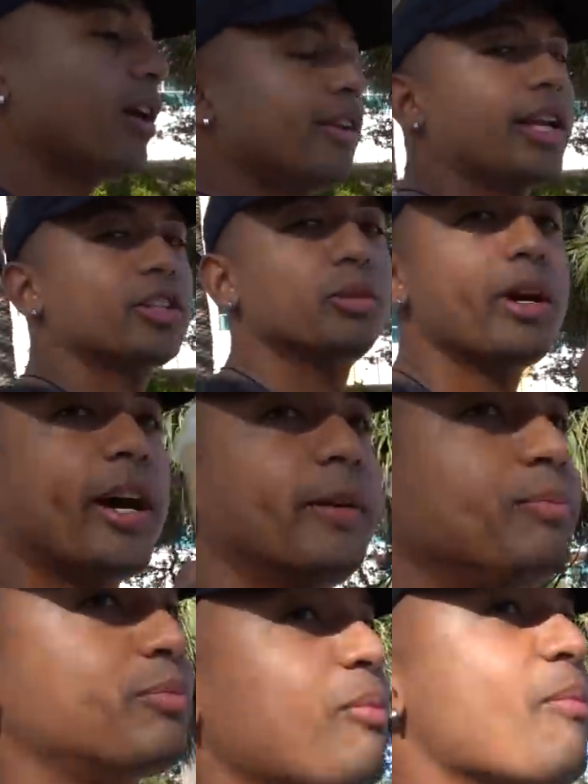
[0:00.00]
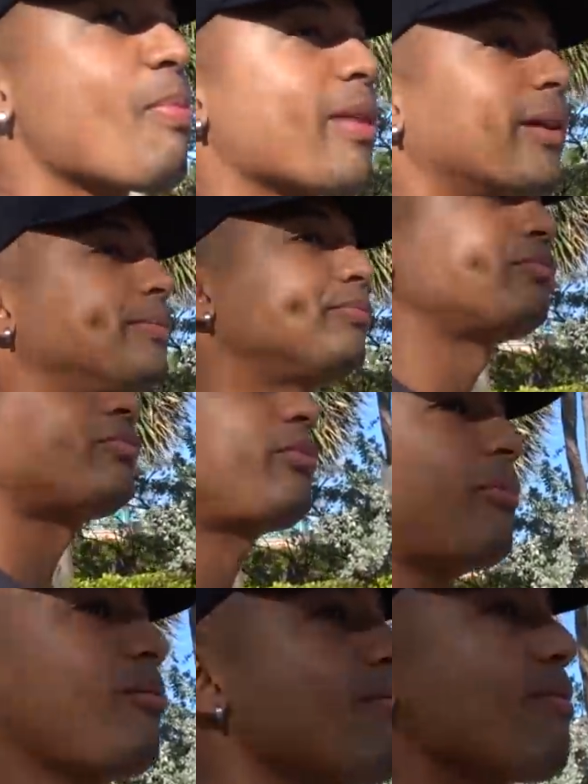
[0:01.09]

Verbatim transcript: look who's drinking the birthday drink.